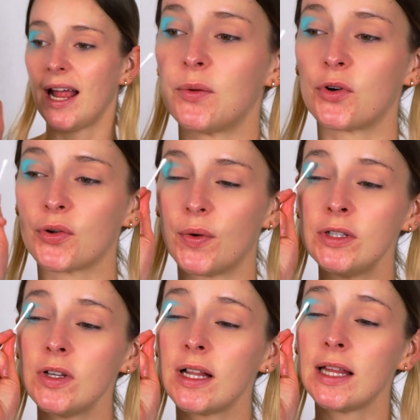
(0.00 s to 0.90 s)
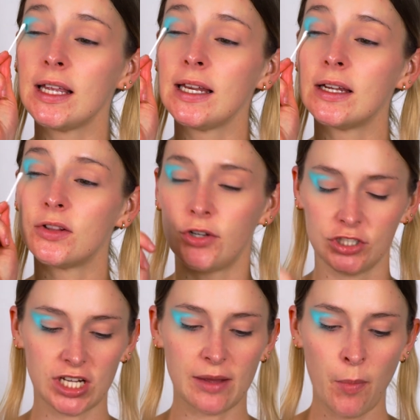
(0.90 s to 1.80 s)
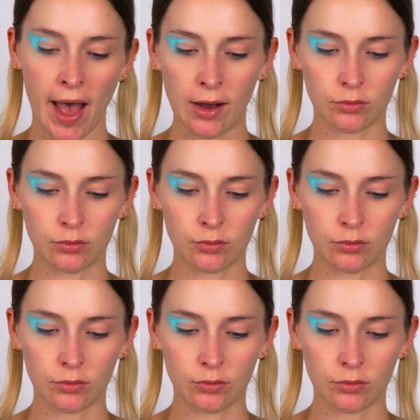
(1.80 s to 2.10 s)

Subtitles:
and we're going to clean the shape